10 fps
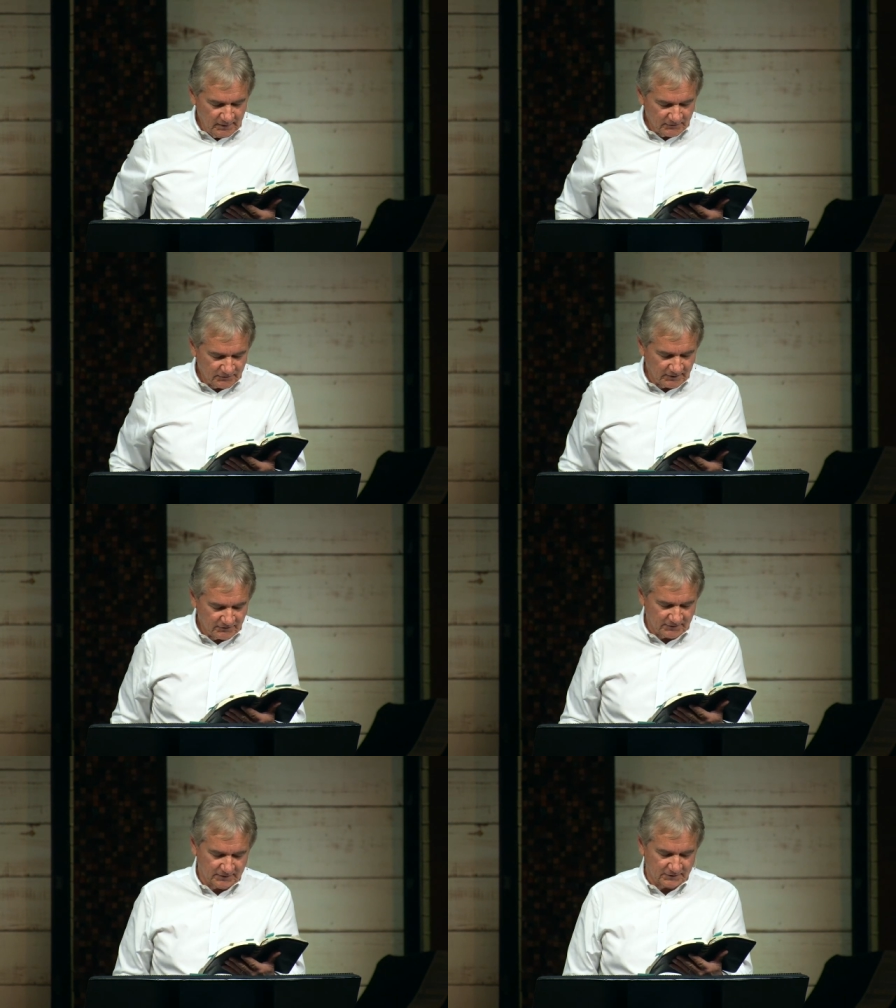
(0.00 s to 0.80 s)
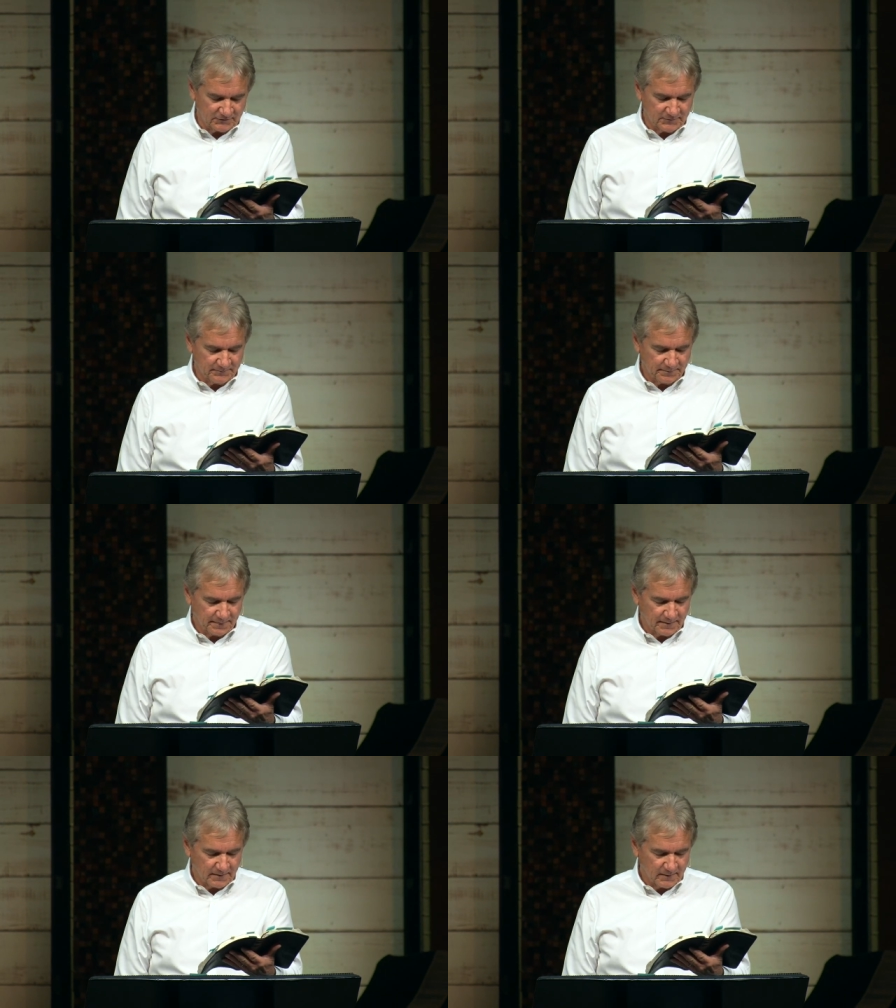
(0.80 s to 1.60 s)
It says this
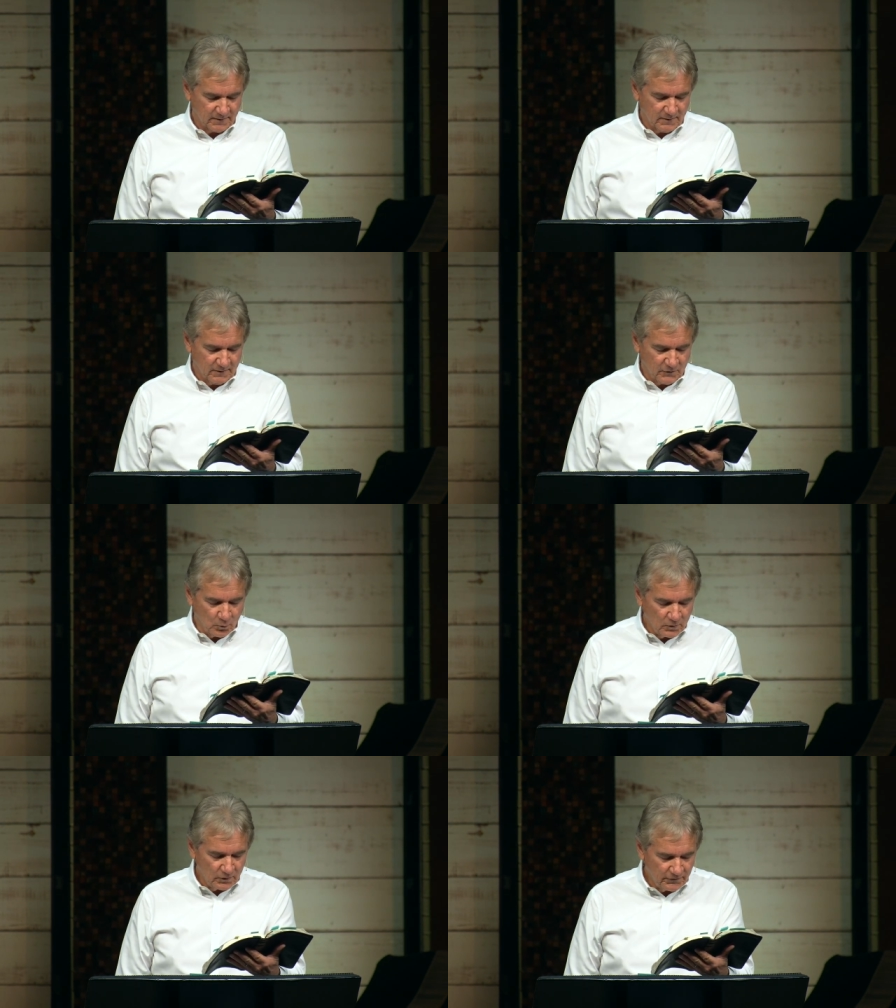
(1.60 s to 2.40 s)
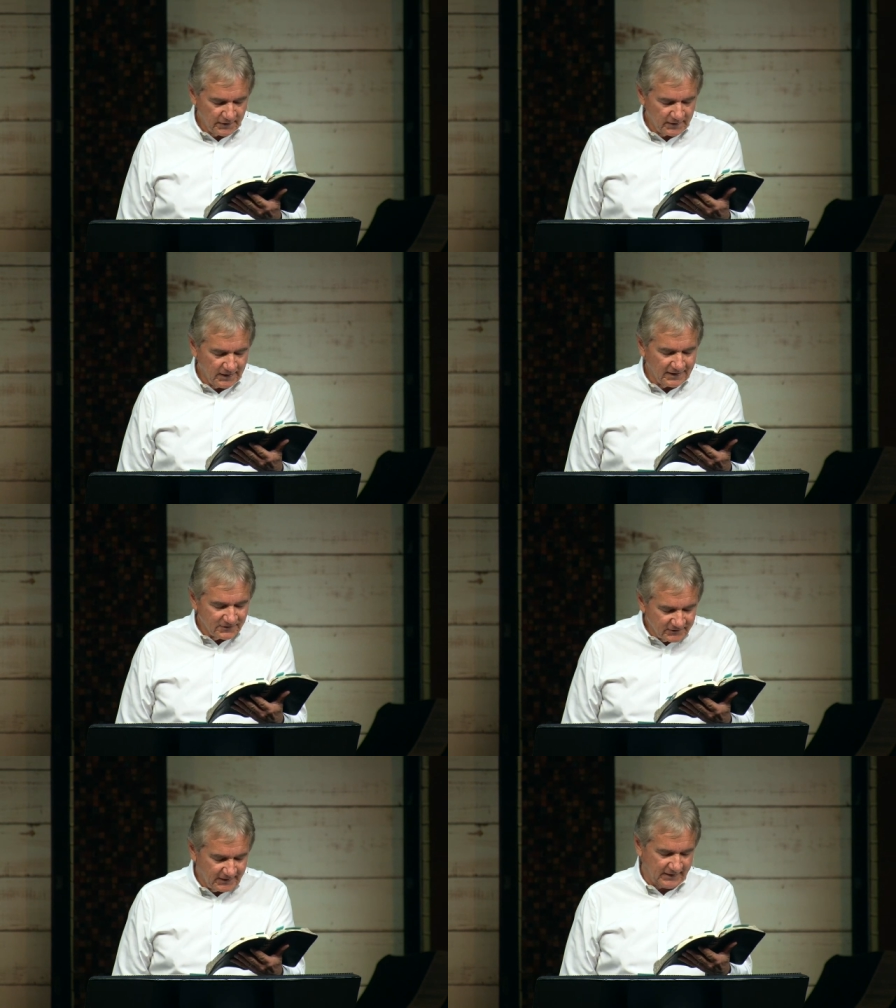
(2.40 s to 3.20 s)
The word that
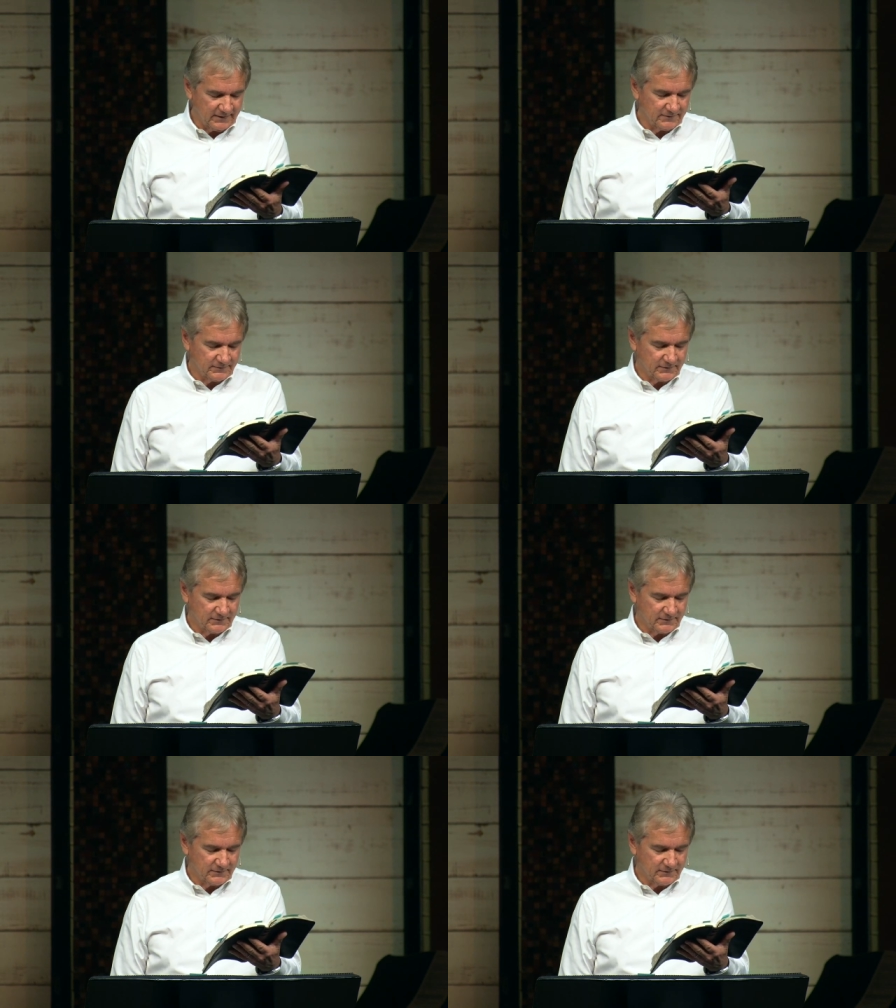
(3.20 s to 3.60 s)
Isaiah,